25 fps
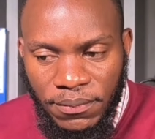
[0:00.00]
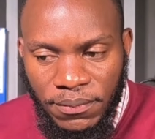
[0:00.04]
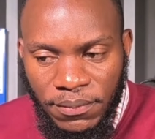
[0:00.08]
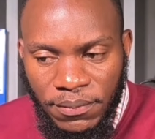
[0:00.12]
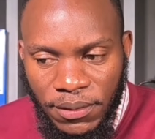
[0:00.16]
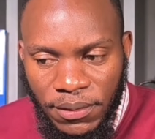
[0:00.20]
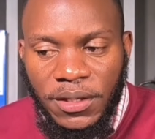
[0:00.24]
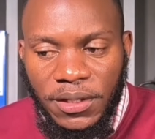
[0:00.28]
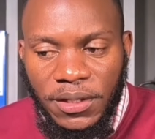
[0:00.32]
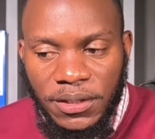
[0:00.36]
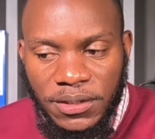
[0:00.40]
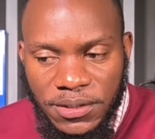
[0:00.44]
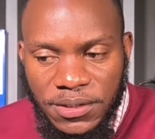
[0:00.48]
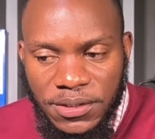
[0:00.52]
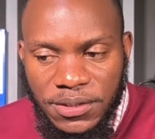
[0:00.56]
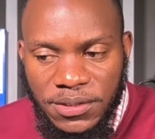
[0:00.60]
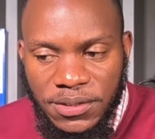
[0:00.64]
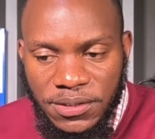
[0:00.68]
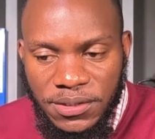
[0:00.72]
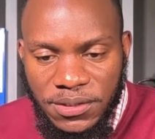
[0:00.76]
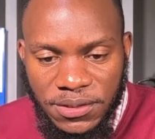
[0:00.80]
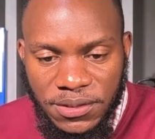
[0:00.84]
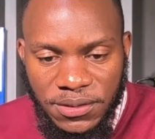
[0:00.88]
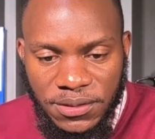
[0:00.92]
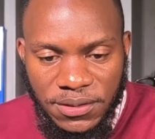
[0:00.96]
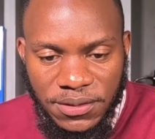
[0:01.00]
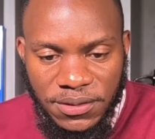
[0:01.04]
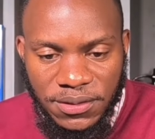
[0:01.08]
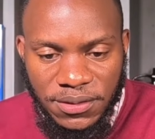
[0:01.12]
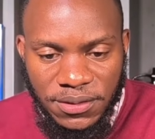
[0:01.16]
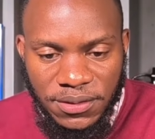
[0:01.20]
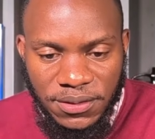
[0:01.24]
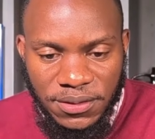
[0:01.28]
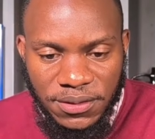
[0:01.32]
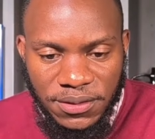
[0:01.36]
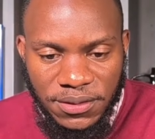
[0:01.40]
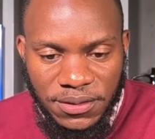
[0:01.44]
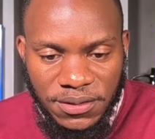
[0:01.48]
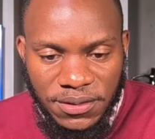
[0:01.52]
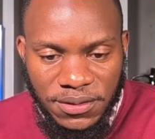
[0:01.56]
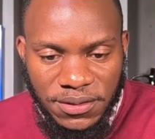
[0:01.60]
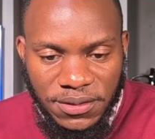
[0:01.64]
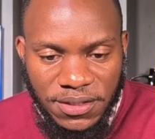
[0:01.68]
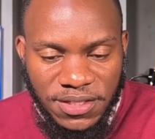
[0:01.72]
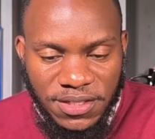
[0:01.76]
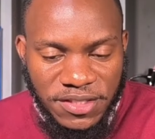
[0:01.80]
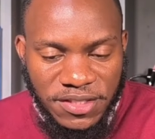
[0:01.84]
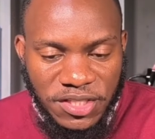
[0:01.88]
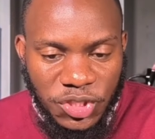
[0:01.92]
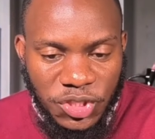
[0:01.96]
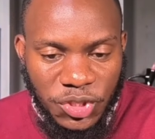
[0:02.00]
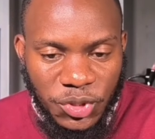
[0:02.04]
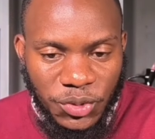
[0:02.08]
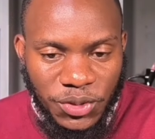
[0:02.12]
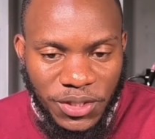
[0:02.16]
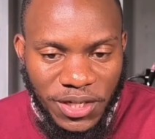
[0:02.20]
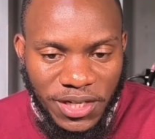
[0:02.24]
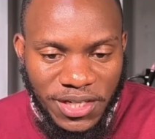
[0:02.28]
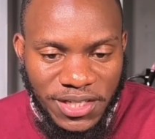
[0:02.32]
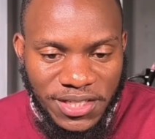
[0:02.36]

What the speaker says: Yes. The 72, right?